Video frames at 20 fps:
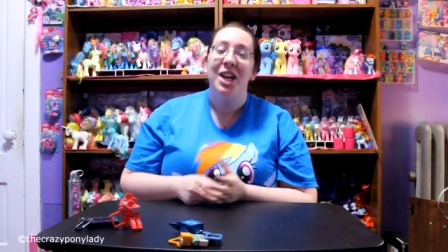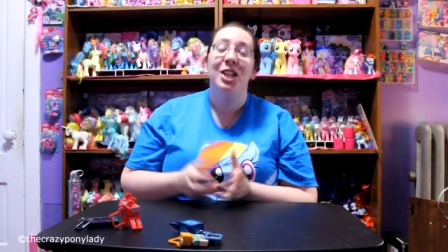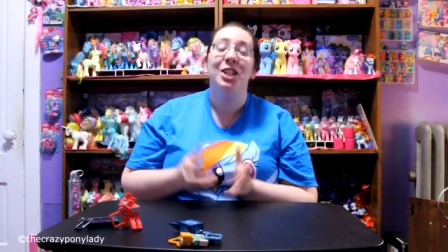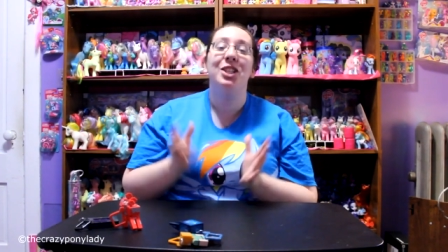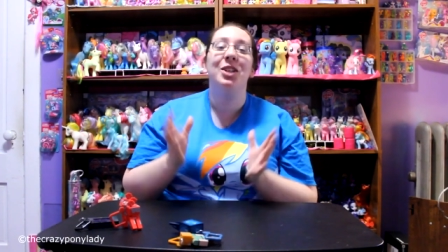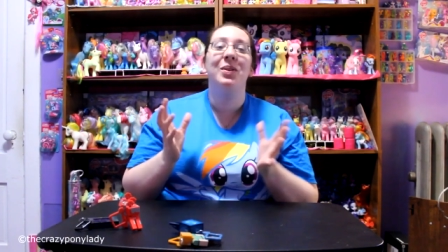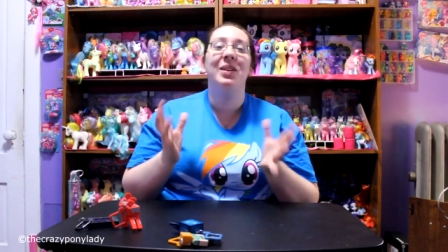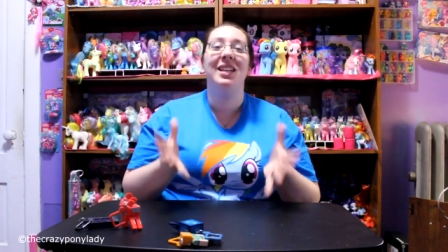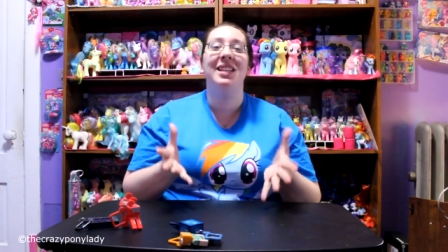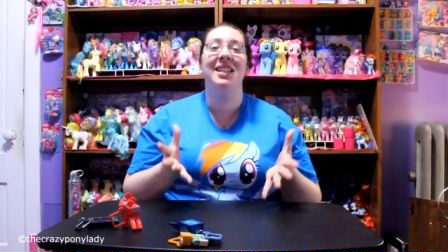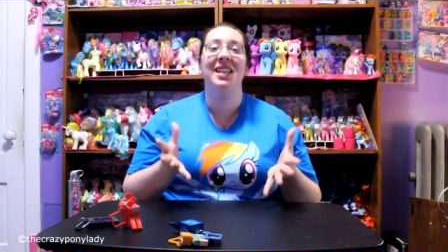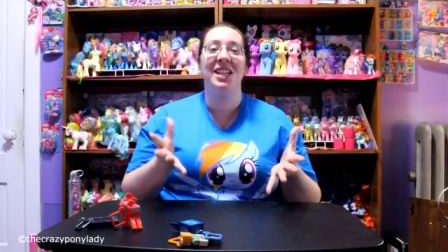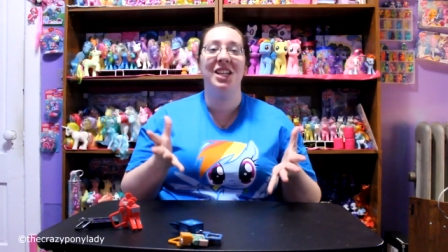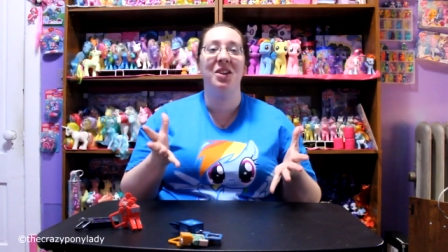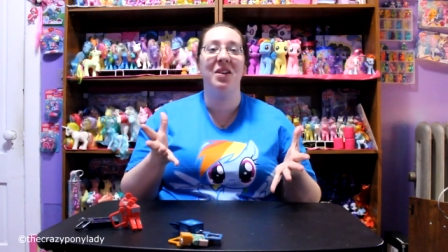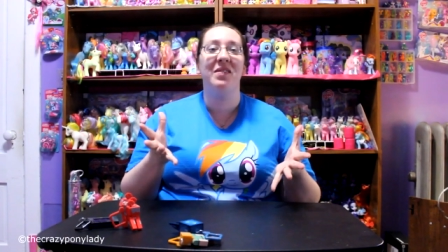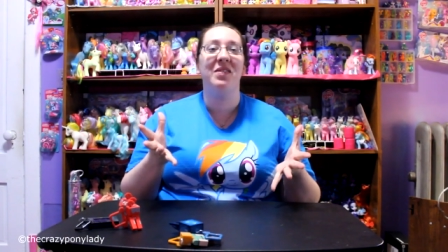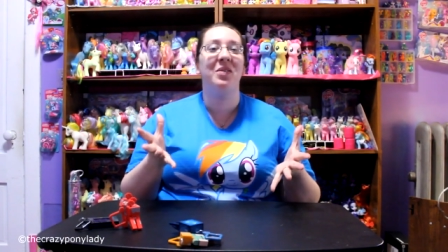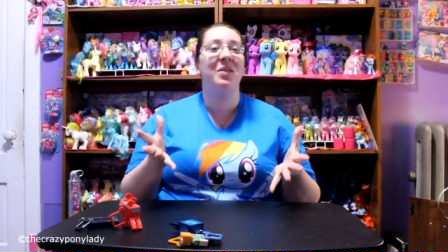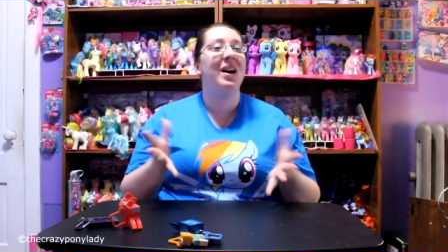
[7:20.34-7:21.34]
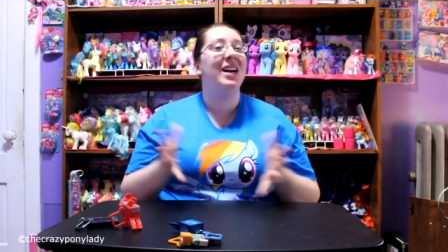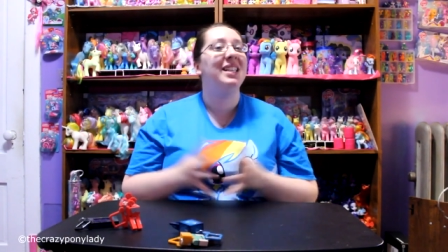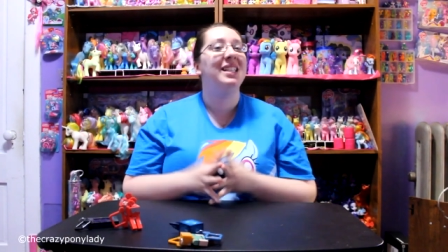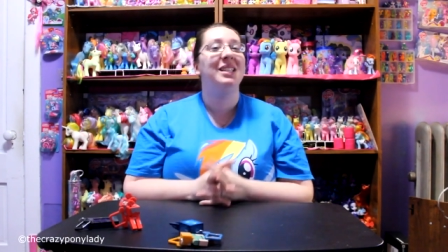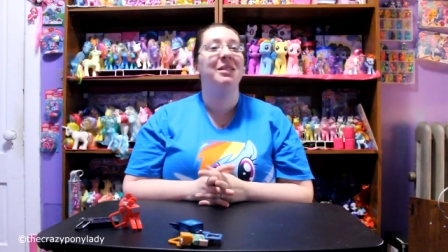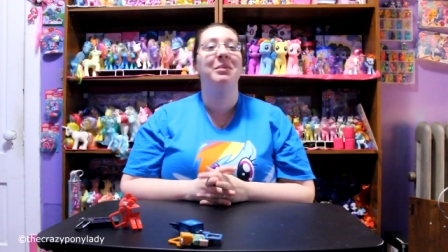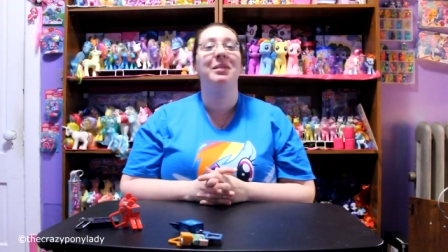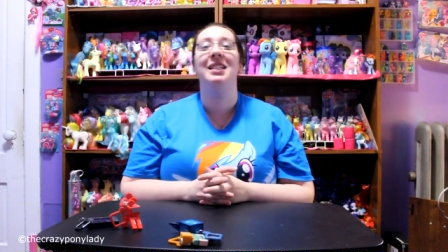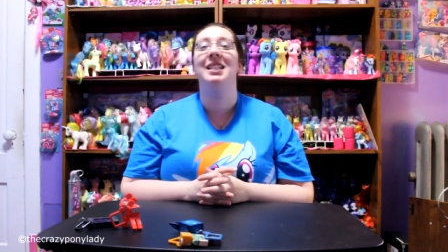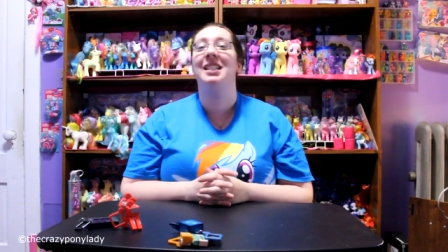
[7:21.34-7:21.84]
so I want to thank you all for
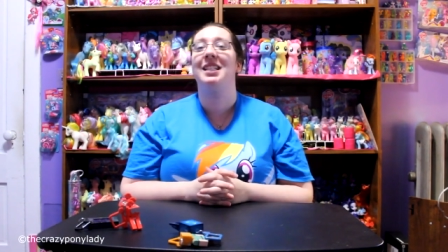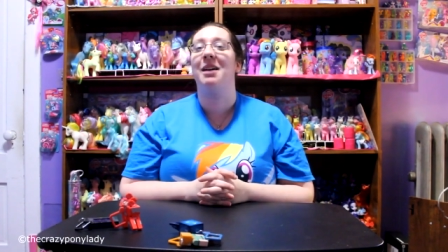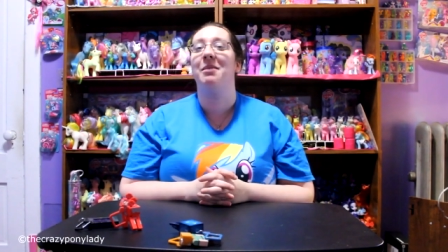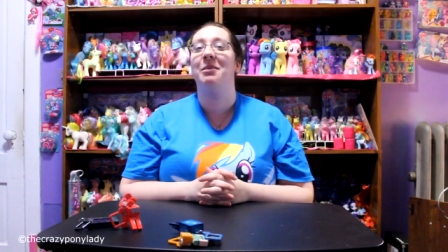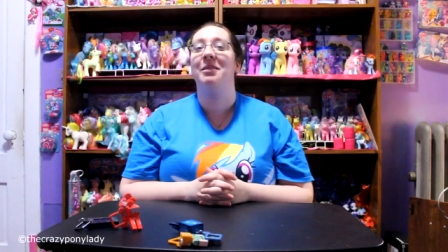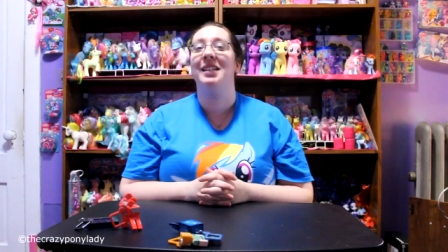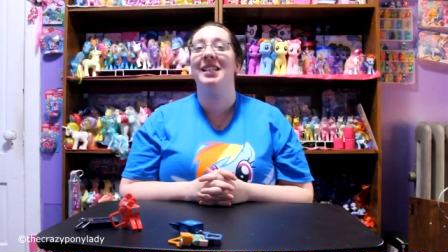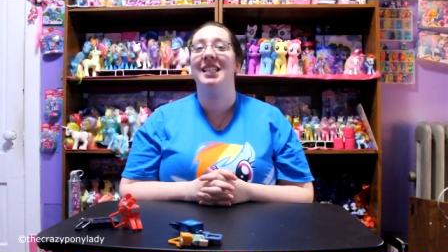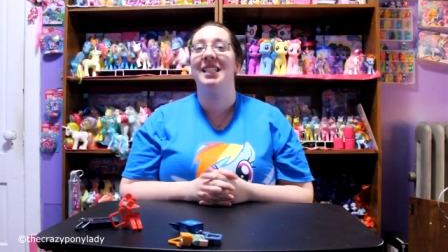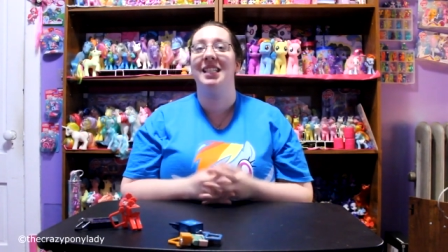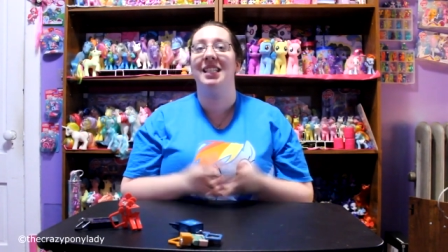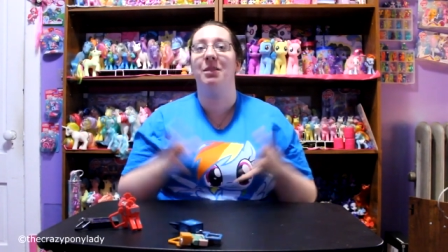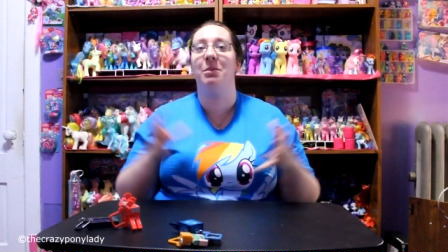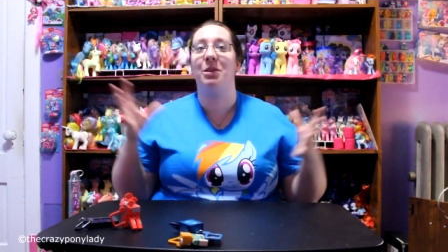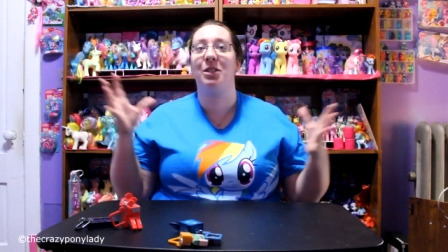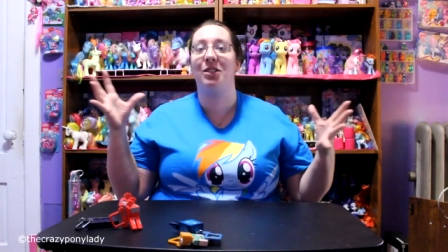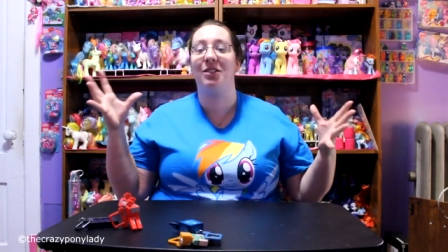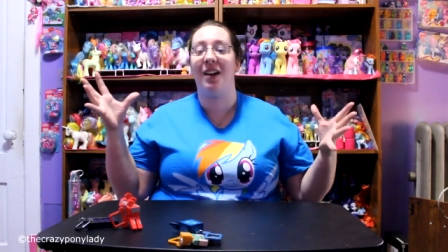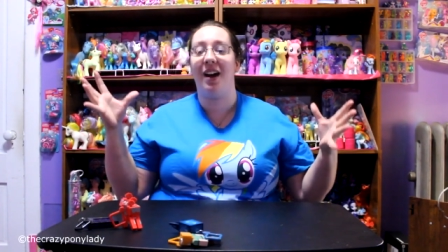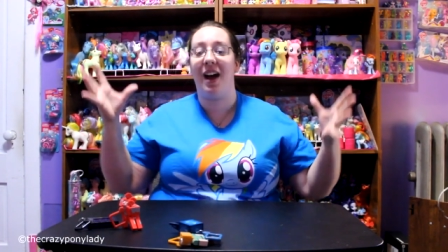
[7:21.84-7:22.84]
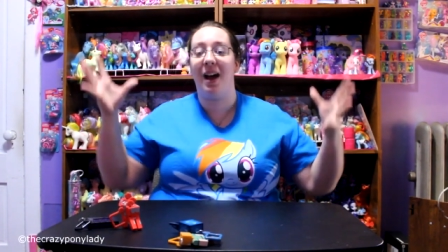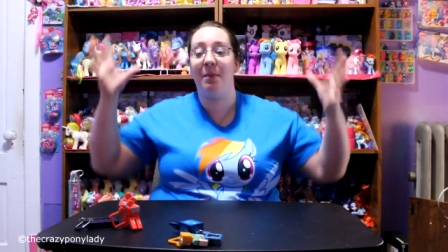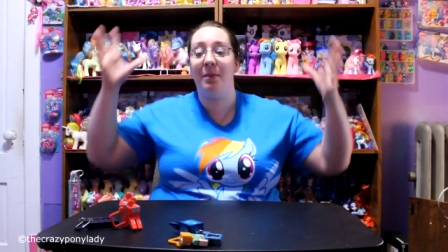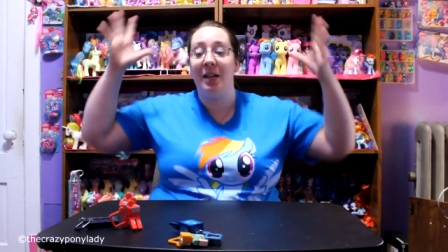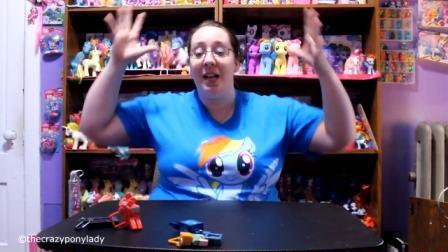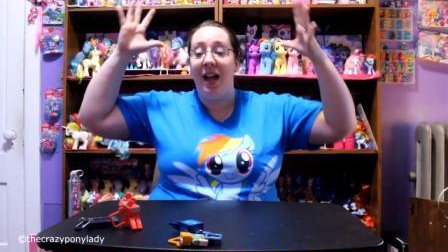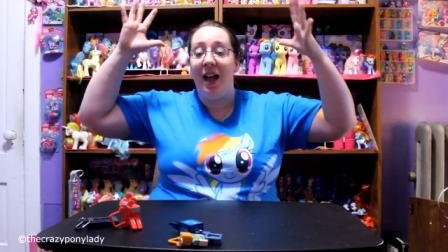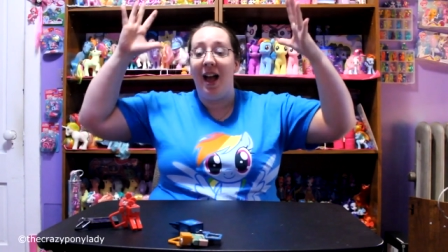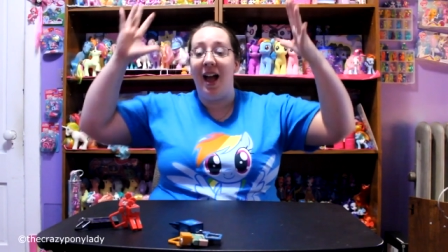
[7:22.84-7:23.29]
watching. Please comment, rate, and subscribe.